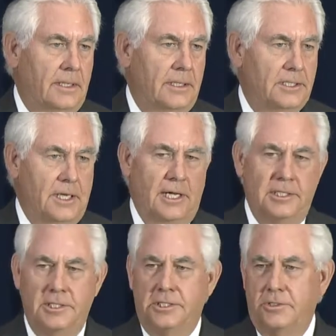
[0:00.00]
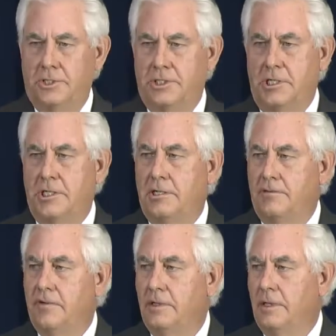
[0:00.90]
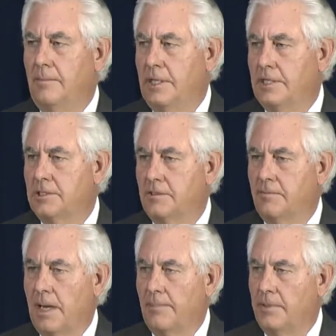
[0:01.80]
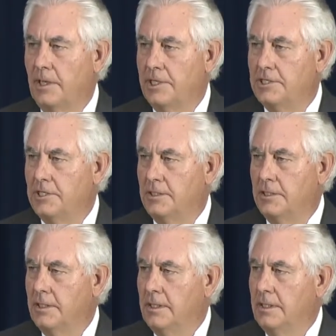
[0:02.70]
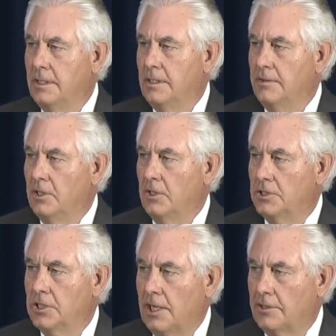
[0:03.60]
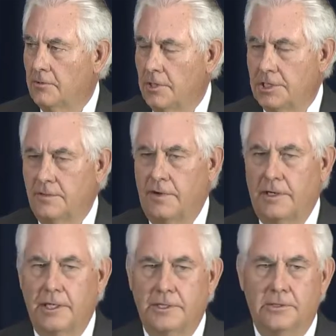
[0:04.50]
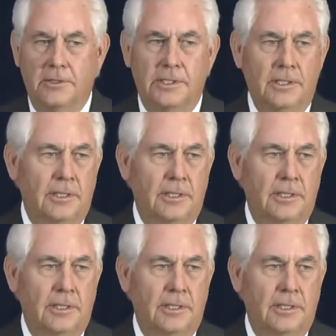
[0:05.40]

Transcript: It's not just to achieve a mix of population that looks like the rest of our country.